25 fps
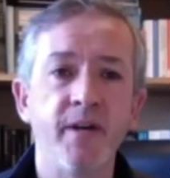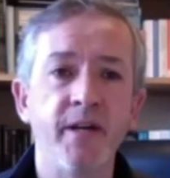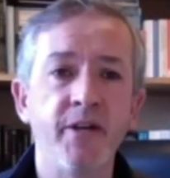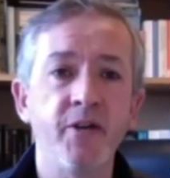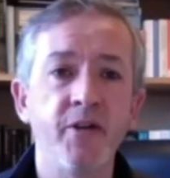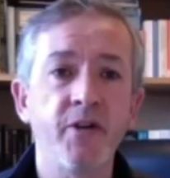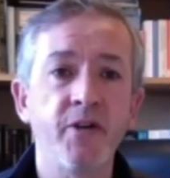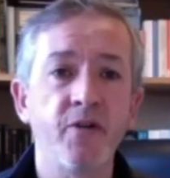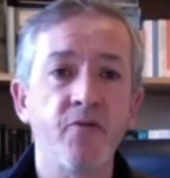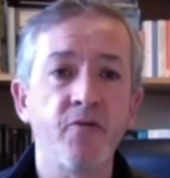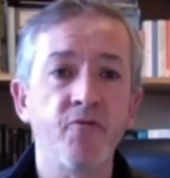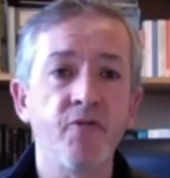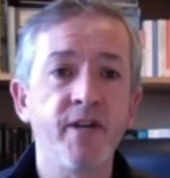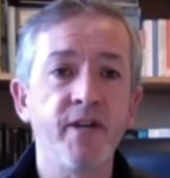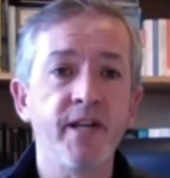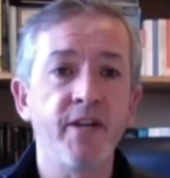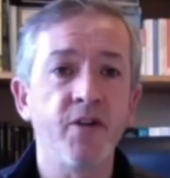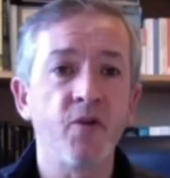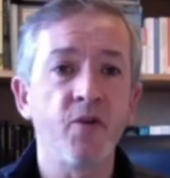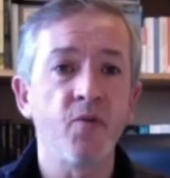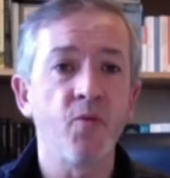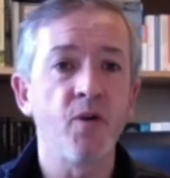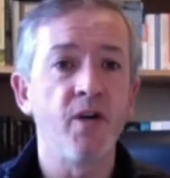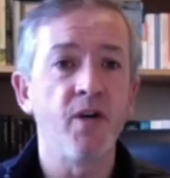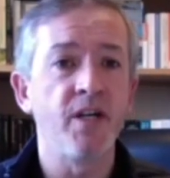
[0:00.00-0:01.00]
You can read
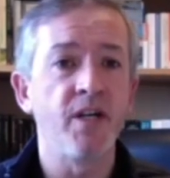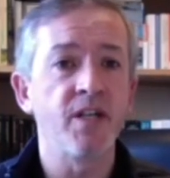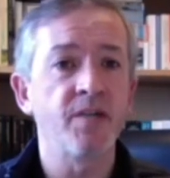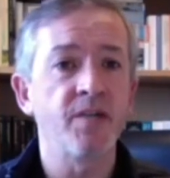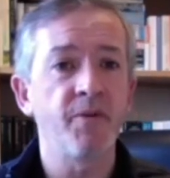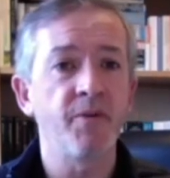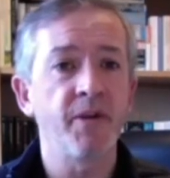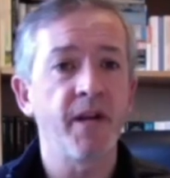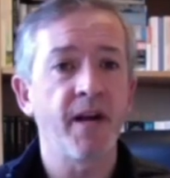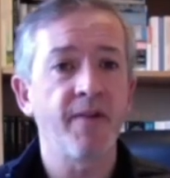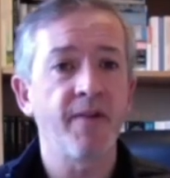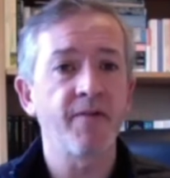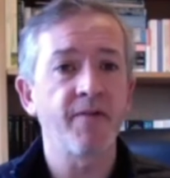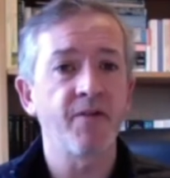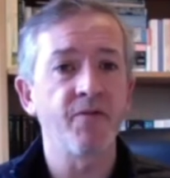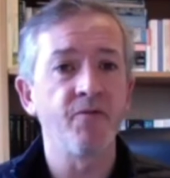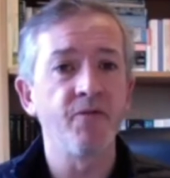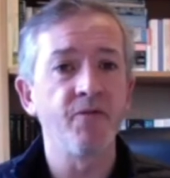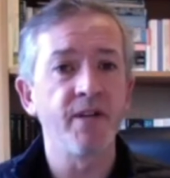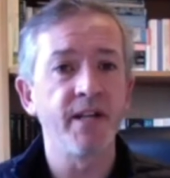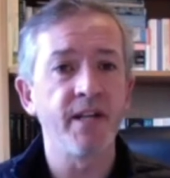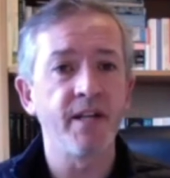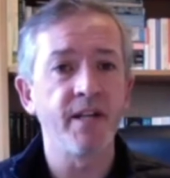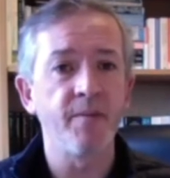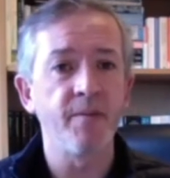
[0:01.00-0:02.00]
the words, but you to
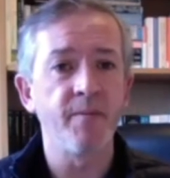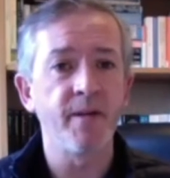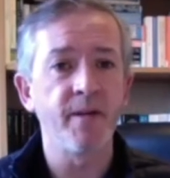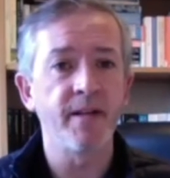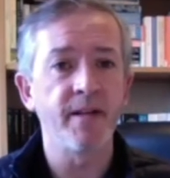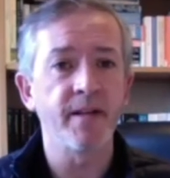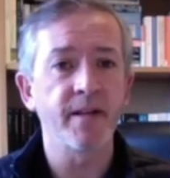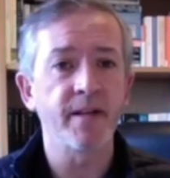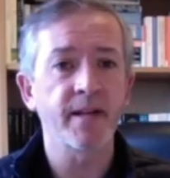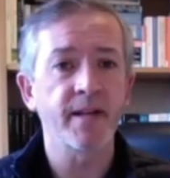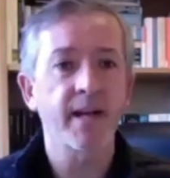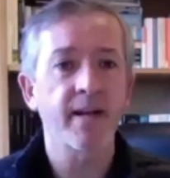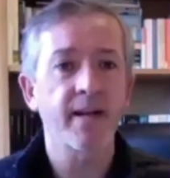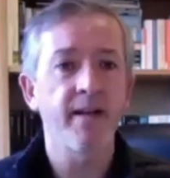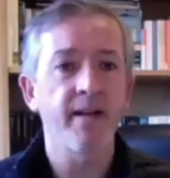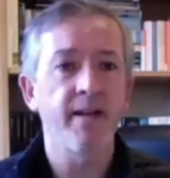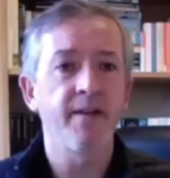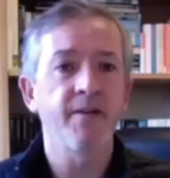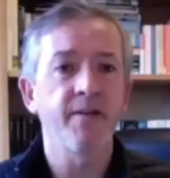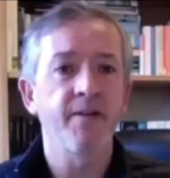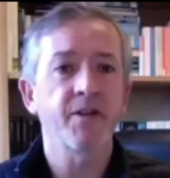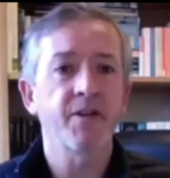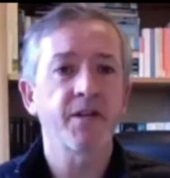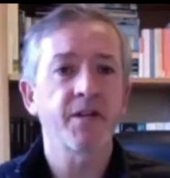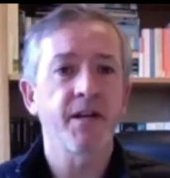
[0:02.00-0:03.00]
read them in the in
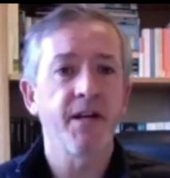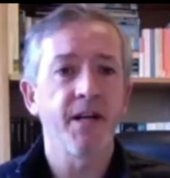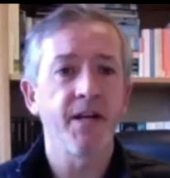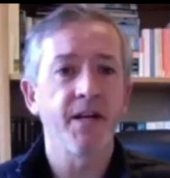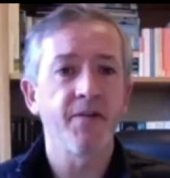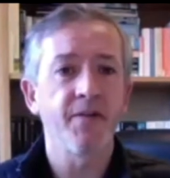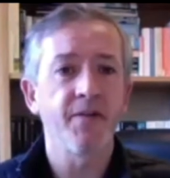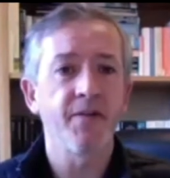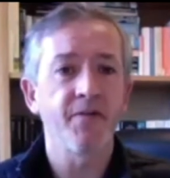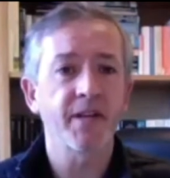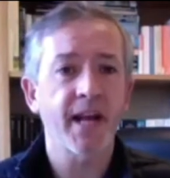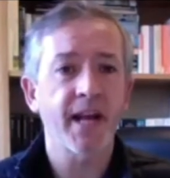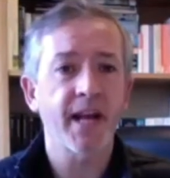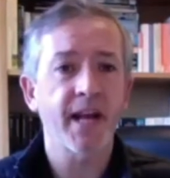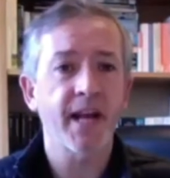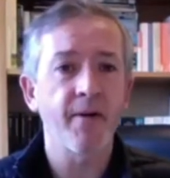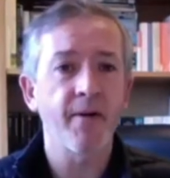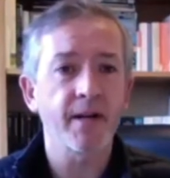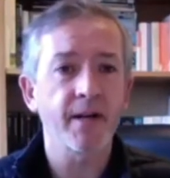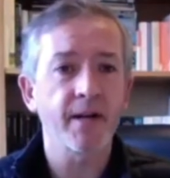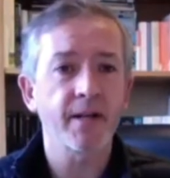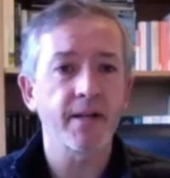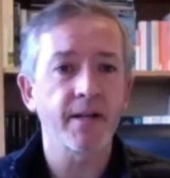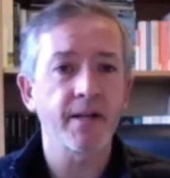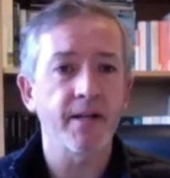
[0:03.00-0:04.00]
the style of the
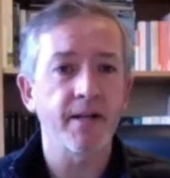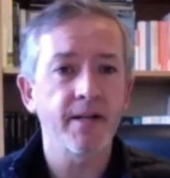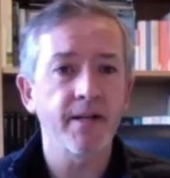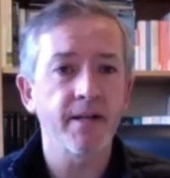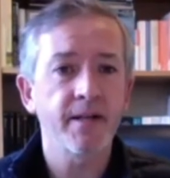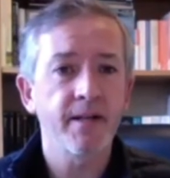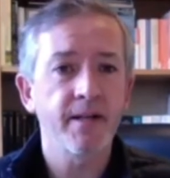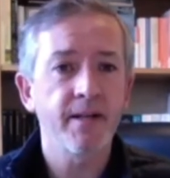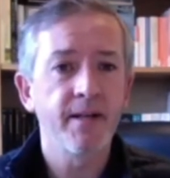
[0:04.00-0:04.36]
character